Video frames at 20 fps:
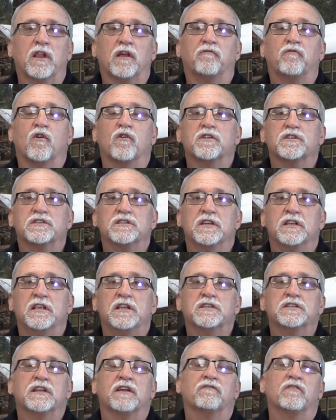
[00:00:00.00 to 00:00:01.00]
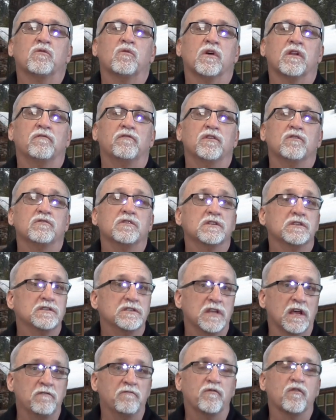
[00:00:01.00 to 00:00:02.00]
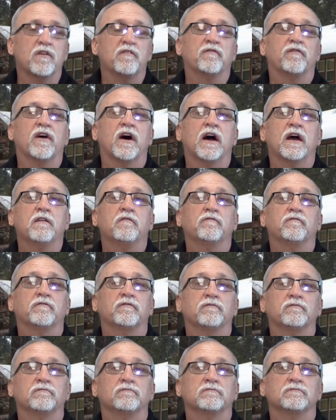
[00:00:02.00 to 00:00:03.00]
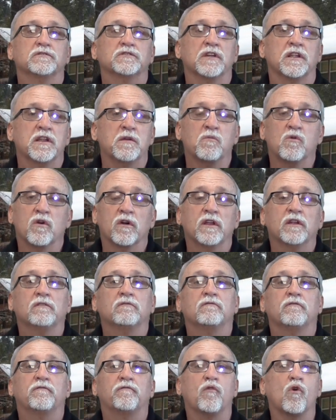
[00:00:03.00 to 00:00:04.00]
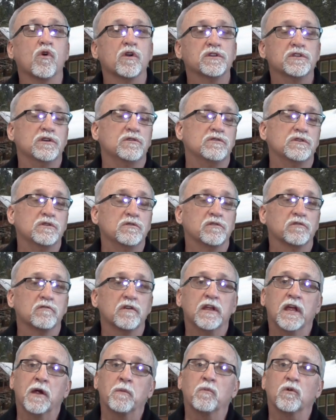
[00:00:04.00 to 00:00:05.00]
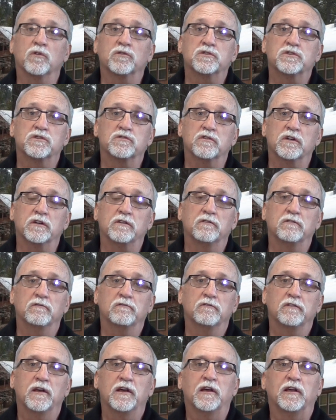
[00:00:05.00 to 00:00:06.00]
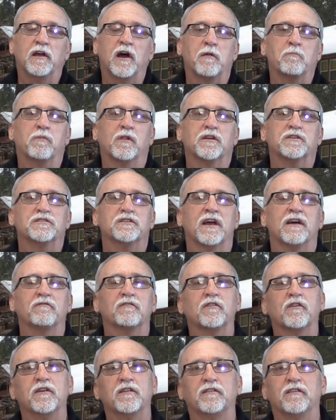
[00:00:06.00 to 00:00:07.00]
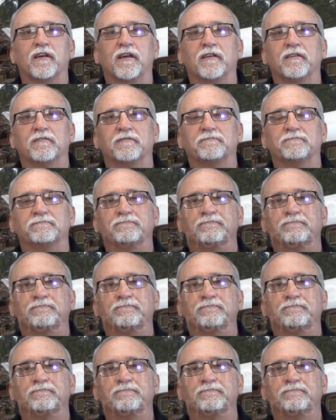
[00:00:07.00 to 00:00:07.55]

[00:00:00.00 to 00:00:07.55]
We look forward to seeing each and every one of you at 10:45 Sunday morning, 4223 Emerald Street. God bless you. Have a great day.